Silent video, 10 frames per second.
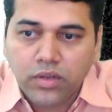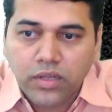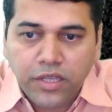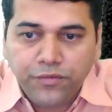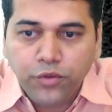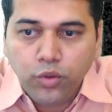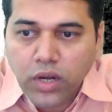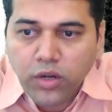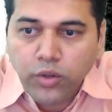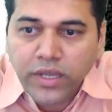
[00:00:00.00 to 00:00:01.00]
If you are
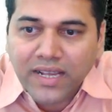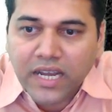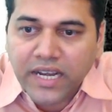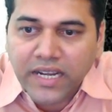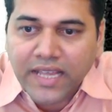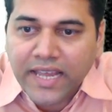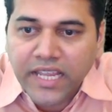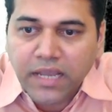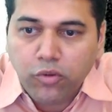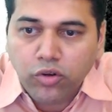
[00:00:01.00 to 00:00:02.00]
doing current
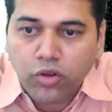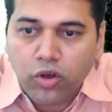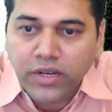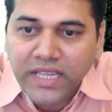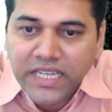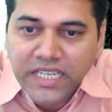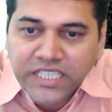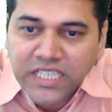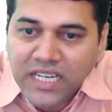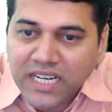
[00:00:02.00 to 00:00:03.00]
carrying amount on
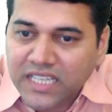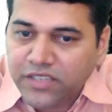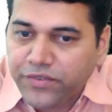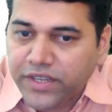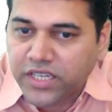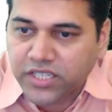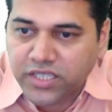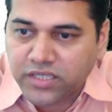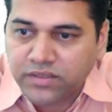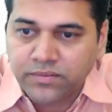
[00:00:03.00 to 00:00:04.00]
initial
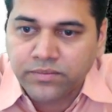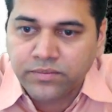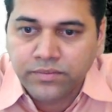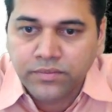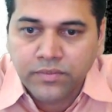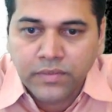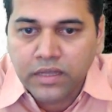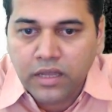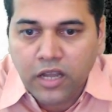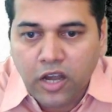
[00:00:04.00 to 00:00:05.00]
classification,
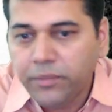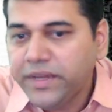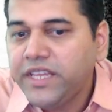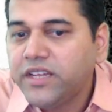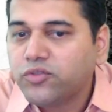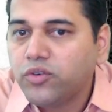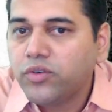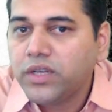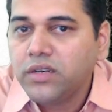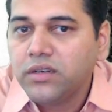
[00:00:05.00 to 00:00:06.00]
how many years
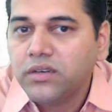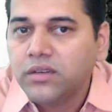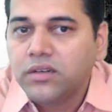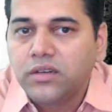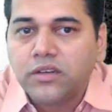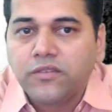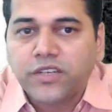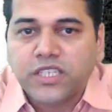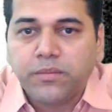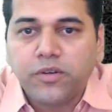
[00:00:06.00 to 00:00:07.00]
over?
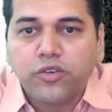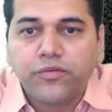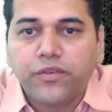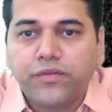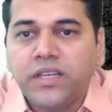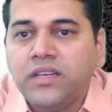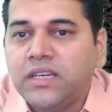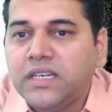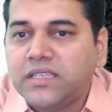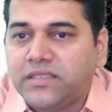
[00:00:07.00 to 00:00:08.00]
1st April 2015,
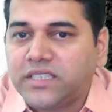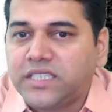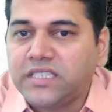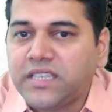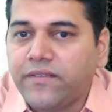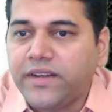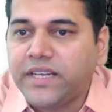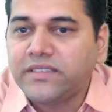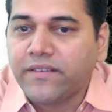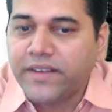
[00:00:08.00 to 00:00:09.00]
16,
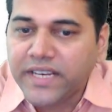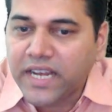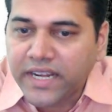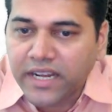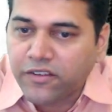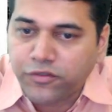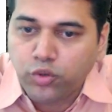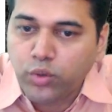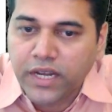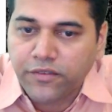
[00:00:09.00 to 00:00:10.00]
17, 17 and a half,
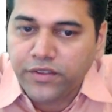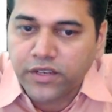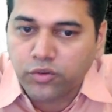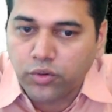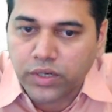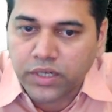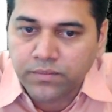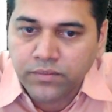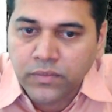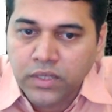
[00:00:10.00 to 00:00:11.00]
2.5 years over.
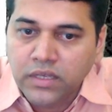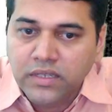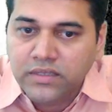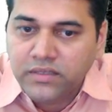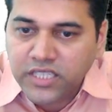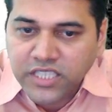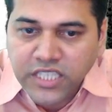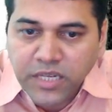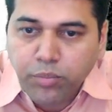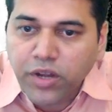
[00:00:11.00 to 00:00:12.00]

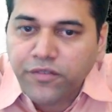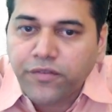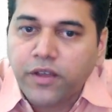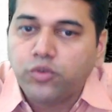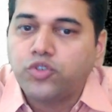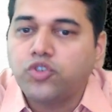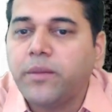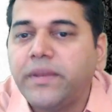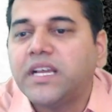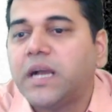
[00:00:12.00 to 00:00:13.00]
16.5 should have
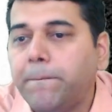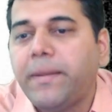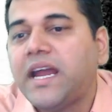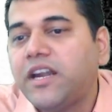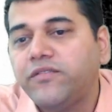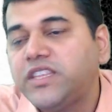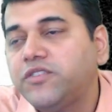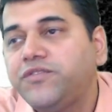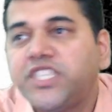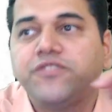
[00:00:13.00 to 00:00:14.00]
been compared with
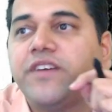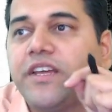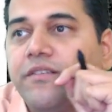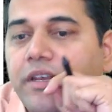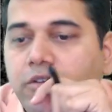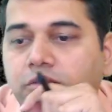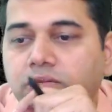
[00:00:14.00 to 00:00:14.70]
which fair value?